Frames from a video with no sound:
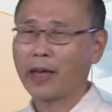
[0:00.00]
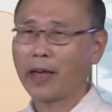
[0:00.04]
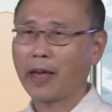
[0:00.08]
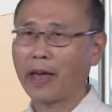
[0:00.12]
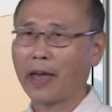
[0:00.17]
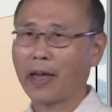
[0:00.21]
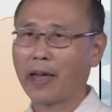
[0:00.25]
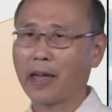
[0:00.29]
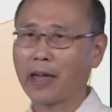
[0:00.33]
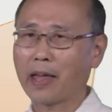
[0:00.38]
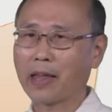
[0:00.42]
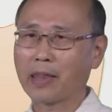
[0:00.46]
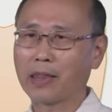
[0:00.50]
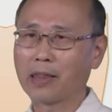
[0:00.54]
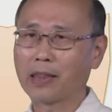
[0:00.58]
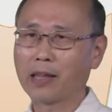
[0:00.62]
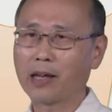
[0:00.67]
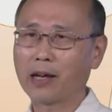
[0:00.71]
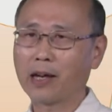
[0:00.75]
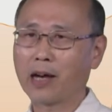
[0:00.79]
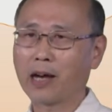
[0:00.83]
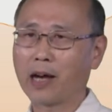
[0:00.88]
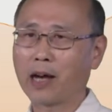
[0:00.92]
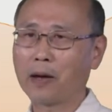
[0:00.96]
And
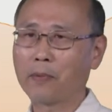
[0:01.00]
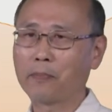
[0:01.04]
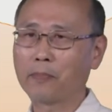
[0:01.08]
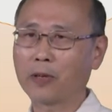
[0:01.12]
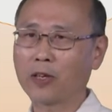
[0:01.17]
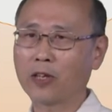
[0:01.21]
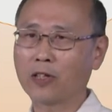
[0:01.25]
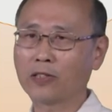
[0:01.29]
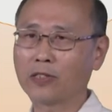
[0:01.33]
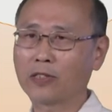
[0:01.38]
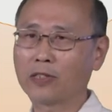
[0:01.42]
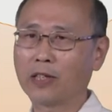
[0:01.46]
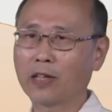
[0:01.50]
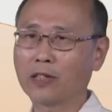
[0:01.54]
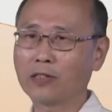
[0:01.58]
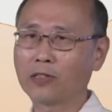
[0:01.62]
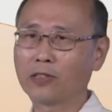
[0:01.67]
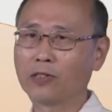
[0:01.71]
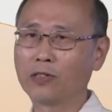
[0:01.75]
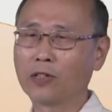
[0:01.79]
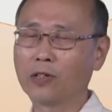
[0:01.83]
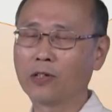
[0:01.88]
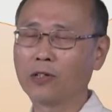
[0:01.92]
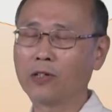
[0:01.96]
because there's
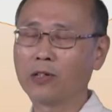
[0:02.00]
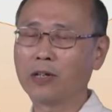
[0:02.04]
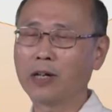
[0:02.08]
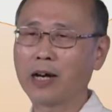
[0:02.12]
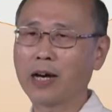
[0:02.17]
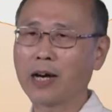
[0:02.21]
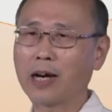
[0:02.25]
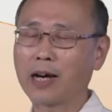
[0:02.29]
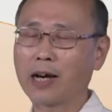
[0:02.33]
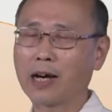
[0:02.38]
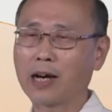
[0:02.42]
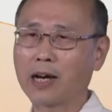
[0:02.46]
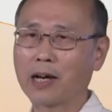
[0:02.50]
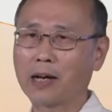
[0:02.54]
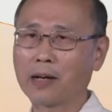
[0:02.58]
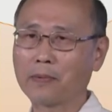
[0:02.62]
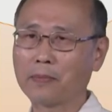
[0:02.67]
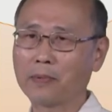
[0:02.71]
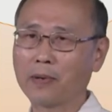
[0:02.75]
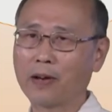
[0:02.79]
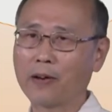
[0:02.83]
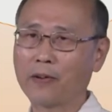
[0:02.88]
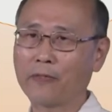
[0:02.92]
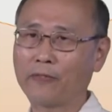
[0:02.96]
no
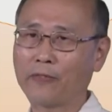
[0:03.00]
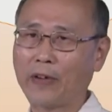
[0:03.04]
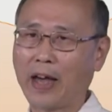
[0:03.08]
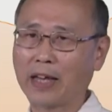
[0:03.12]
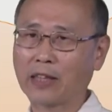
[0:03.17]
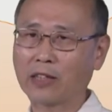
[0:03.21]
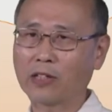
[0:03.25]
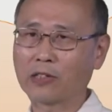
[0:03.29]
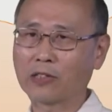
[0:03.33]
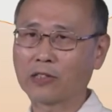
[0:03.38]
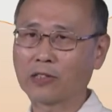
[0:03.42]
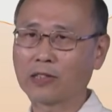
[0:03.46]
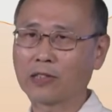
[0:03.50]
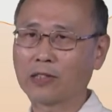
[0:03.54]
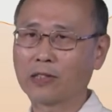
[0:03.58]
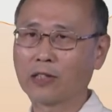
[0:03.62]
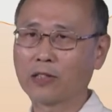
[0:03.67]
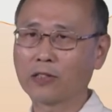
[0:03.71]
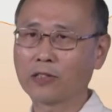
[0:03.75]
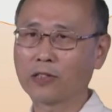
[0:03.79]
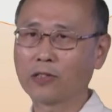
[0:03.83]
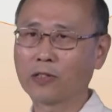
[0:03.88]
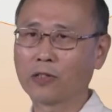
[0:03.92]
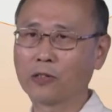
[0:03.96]
factors,
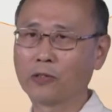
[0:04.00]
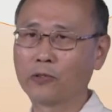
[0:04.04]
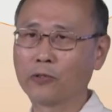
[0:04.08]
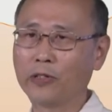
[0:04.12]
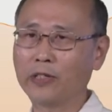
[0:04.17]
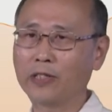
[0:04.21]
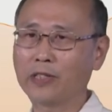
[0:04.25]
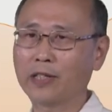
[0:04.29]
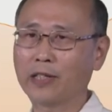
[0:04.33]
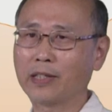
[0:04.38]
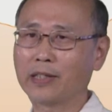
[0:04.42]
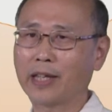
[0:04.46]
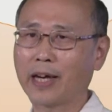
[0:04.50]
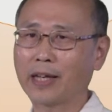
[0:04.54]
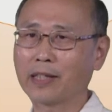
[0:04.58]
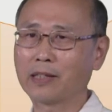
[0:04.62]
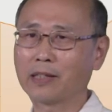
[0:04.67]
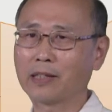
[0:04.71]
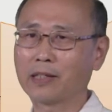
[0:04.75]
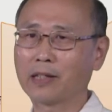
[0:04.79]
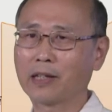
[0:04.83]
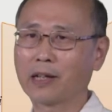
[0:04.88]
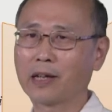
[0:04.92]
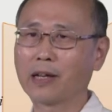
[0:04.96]
there's no reason
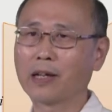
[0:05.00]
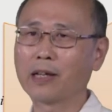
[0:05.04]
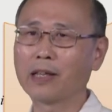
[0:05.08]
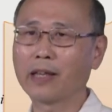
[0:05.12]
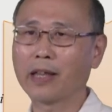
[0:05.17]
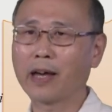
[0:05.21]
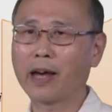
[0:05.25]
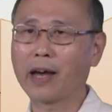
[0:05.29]
that the